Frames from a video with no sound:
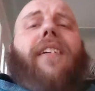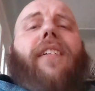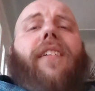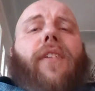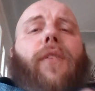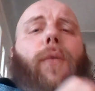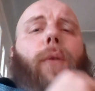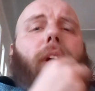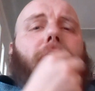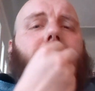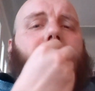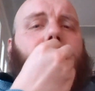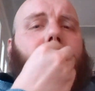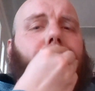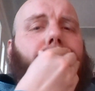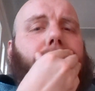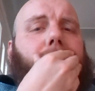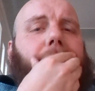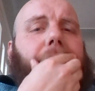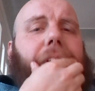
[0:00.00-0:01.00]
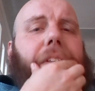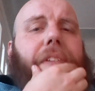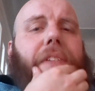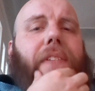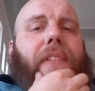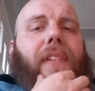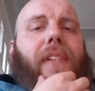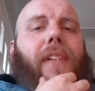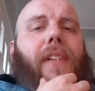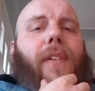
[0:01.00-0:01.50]
the questioner for
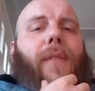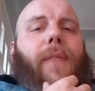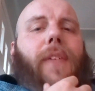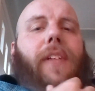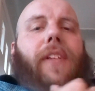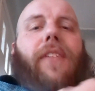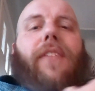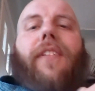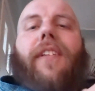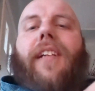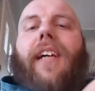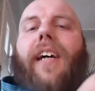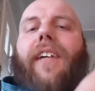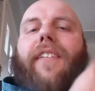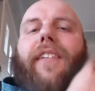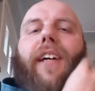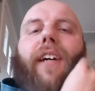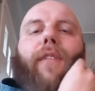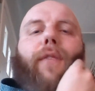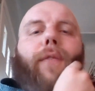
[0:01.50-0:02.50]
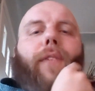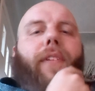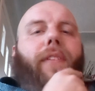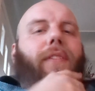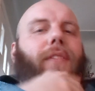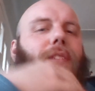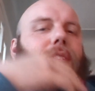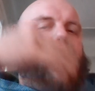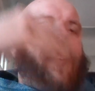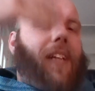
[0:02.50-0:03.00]
this. And there's a lot of times where
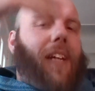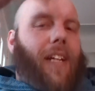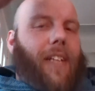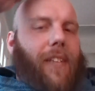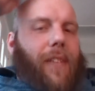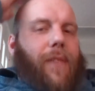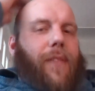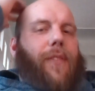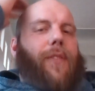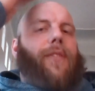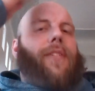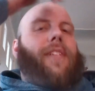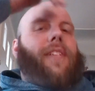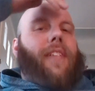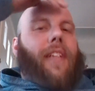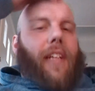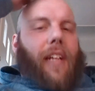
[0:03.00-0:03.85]
certain concepts do